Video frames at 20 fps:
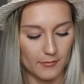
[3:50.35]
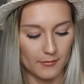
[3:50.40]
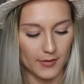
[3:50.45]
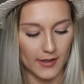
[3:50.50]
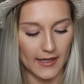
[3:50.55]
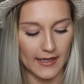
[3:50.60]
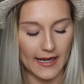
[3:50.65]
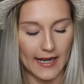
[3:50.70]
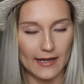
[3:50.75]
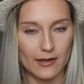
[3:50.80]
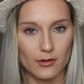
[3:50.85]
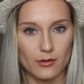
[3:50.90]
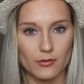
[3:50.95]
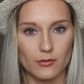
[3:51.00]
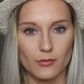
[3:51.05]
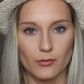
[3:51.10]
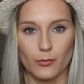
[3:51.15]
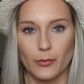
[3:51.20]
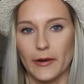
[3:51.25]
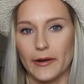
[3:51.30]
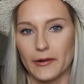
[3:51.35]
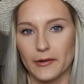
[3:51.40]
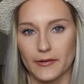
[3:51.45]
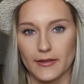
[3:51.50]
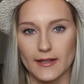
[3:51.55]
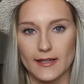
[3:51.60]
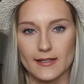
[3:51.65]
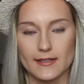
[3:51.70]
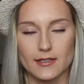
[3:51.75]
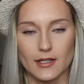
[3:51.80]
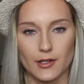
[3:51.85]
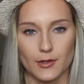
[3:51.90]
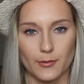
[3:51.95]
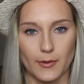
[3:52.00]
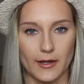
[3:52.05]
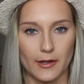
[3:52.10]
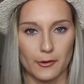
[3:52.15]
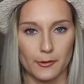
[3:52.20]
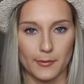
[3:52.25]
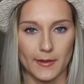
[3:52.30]
But I don't wear these on a
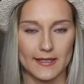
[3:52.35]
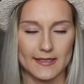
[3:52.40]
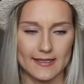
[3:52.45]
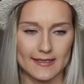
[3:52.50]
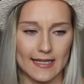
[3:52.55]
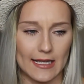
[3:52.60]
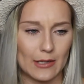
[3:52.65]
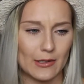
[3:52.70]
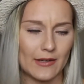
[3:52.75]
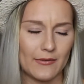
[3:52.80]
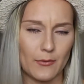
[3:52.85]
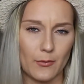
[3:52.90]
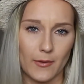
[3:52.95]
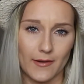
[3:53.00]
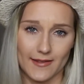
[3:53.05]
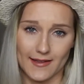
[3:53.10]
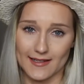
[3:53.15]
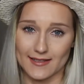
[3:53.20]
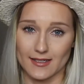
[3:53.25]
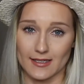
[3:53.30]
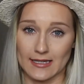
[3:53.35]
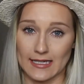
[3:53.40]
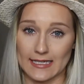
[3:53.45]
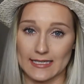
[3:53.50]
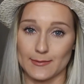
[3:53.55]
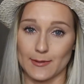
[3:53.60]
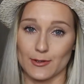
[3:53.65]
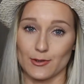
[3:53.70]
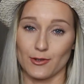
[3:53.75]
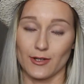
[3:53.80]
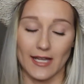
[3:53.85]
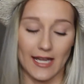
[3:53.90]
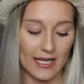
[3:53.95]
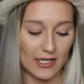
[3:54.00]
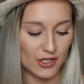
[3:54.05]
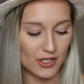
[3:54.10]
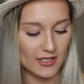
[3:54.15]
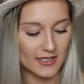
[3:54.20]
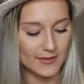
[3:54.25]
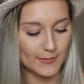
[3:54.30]
regular basis. I don't even wear these on like special
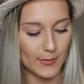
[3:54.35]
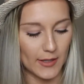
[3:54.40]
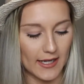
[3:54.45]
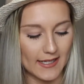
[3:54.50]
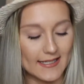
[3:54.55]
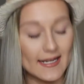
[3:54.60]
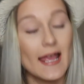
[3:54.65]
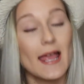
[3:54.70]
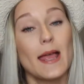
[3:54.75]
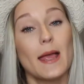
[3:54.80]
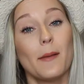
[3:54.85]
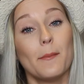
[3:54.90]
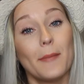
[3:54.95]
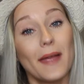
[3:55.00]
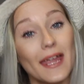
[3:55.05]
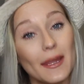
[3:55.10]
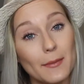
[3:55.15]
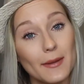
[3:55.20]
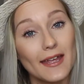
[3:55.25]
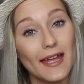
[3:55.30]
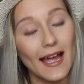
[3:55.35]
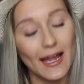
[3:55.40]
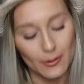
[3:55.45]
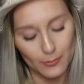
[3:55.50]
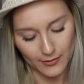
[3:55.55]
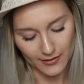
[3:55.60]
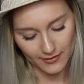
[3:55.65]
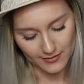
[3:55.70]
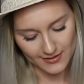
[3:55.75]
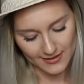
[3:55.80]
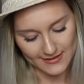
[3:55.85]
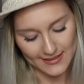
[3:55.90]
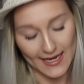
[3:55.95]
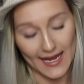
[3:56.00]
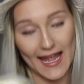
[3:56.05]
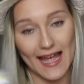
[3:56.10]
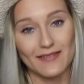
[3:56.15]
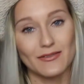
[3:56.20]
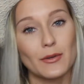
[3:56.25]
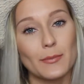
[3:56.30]
occasions, but maybe I will since I
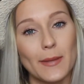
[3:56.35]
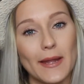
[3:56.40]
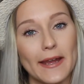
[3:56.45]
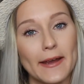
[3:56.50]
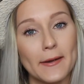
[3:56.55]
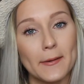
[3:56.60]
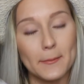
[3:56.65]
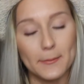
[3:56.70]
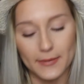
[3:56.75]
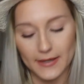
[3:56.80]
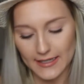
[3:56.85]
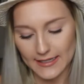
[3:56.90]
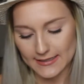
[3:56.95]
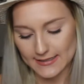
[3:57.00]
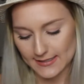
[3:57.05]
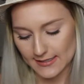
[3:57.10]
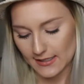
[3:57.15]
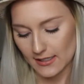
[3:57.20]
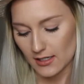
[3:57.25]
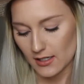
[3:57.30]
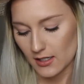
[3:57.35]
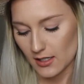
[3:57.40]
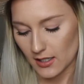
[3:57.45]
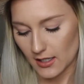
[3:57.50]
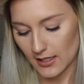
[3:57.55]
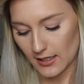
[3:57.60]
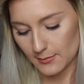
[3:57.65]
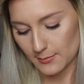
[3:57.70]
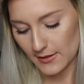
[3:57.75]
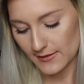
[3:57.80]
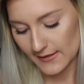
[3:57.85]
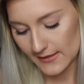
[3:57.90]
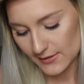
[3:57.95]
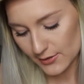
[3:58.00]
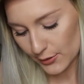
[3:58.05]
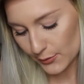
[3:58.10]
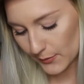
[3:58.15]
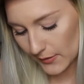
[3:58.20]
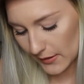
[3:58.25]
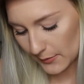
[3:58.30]
have a pair. But and these
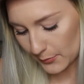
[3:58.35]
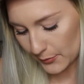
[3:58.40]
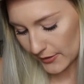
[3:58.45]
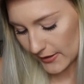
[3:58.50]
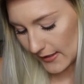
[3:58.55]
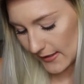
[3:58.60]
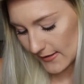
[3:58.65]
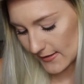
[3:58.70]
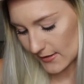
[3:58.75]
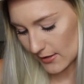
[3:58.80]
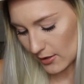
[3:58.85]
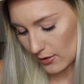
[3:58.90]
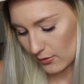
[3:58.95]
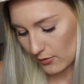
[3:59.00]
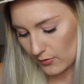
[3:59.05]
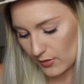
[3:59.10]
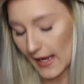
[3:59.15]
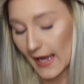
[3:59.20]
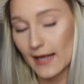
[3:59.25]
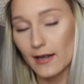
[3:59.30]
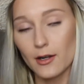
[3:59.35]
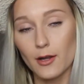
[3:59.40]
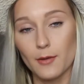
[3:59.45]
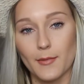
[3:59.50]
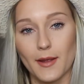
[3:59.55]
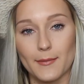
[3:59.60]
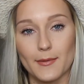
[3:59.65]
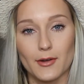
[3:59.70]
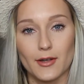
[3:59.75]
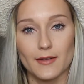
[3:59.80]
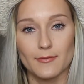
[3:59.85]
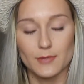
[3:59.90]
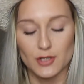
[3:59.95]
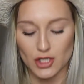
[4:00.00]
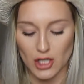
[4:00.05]
look really pretty, so I don't know, maybe I'll give them a